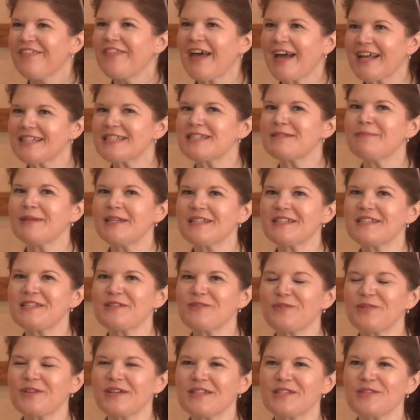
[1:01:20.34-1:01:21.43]
that's
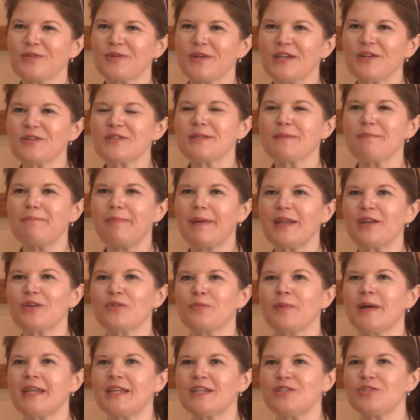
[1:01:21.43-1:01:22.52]
Minnesota. So here's a better
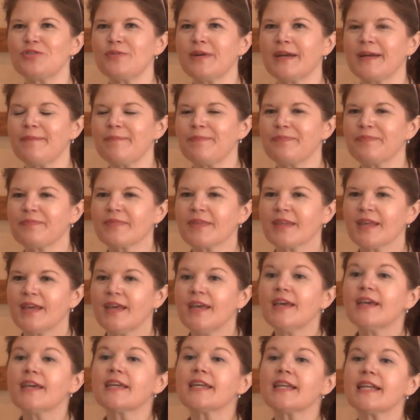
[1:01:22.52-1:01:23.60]
way to do it.
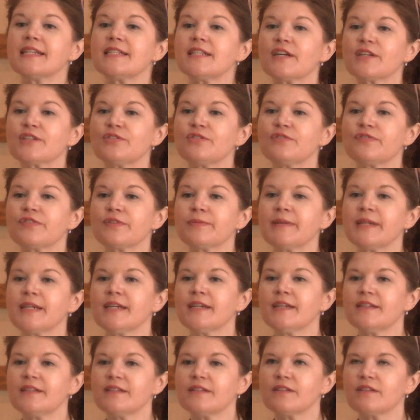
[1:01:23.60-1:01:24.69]
Can I talk to you for a minute?
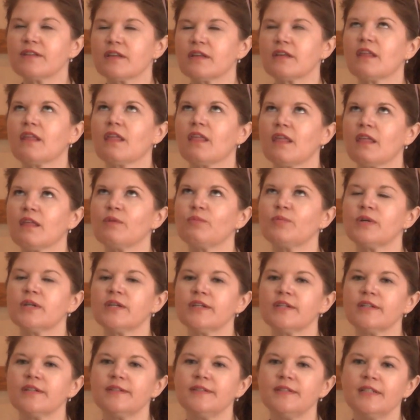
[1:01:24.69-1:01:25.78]
And they're like, uh,
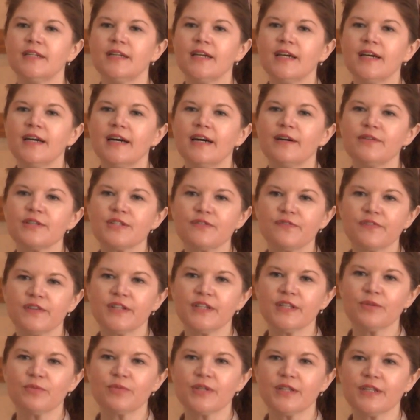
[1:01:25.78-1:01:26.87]
what? I was
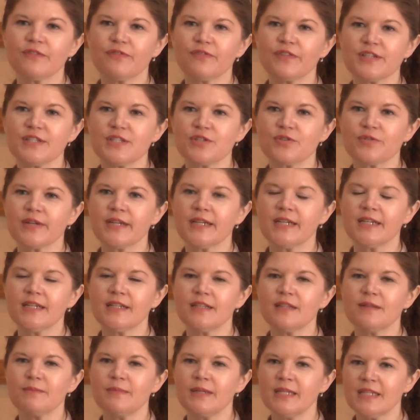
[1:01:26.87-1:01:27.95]
feeling really frustrated
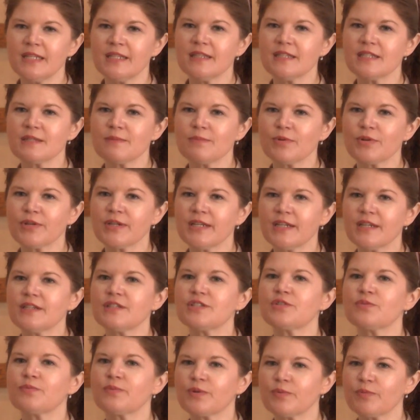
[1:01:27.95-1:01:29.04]
in the meeting this morning
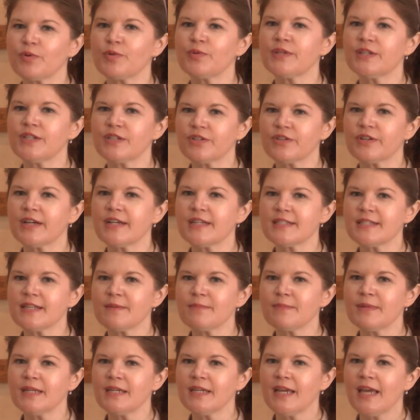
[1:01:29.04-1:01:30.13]
because you were rolling your eyes
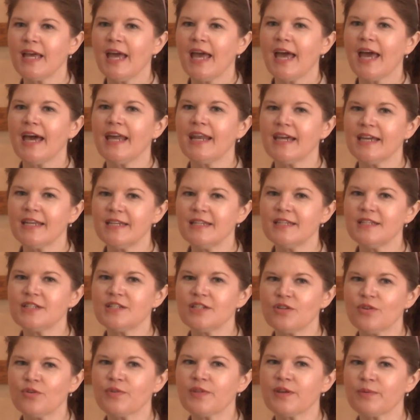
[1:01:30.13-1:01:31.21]
at me, and I need
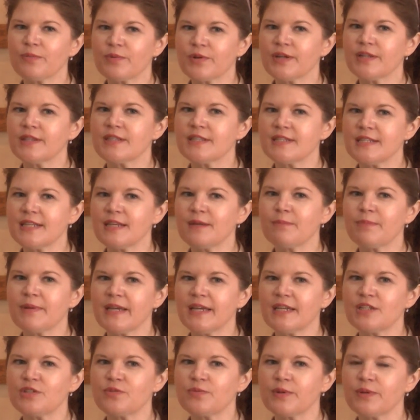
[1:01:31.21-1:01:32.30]
to know that we're on the same
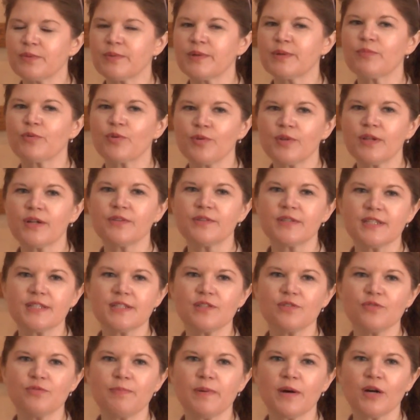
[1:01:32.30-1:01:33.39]
page when we roll out these
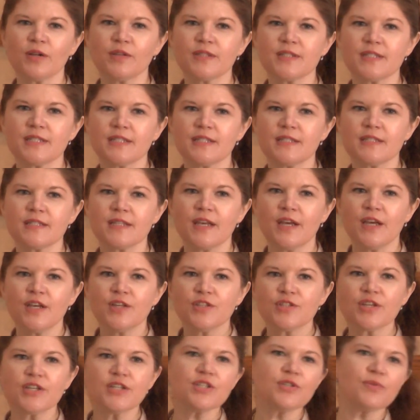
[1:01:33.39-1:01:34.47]
new policies.
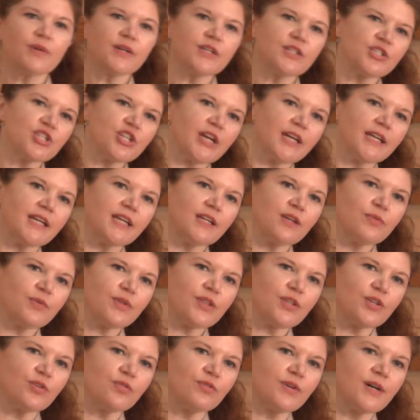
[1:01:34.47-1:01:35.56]
So I just wanted to check in
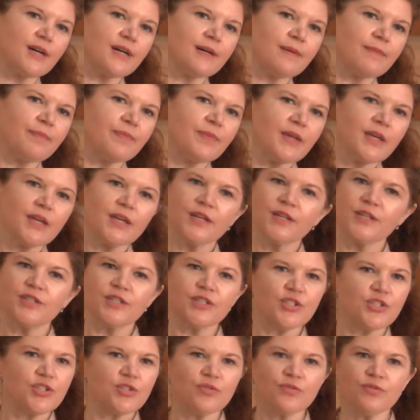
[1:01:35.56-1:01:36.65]
with you. Um,
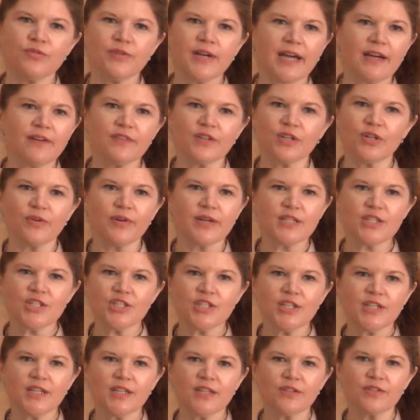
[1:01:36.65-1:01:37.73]
did you have a
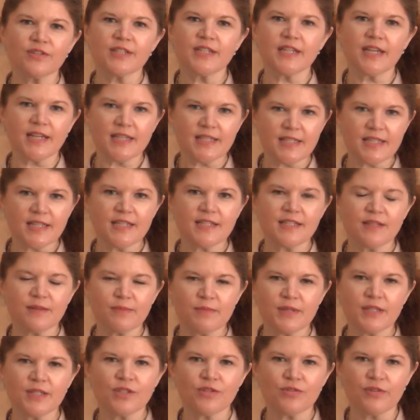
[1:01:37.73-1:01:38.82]
question, or did I say
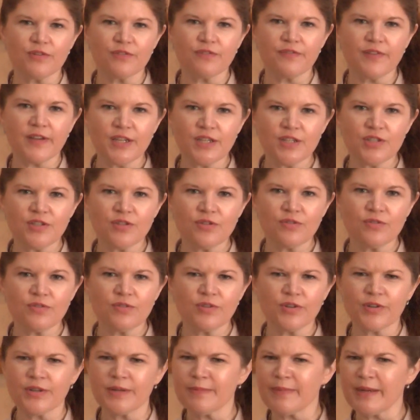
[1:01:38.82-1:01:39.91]
something to offend you,
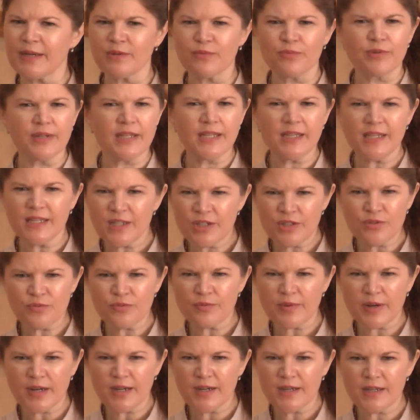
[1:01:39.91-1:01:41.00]
or am I reading you
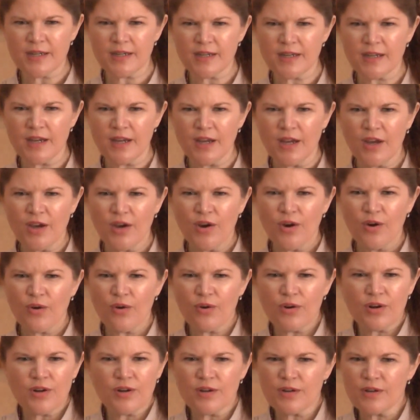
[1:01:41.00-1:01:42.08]
wrong,
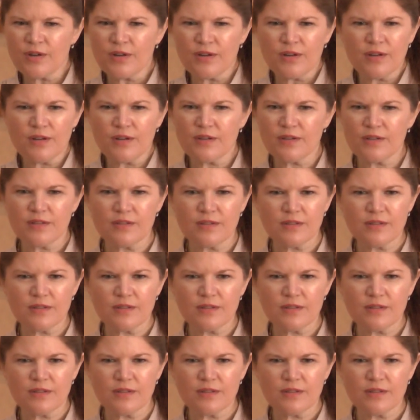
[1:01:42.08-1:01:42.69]
or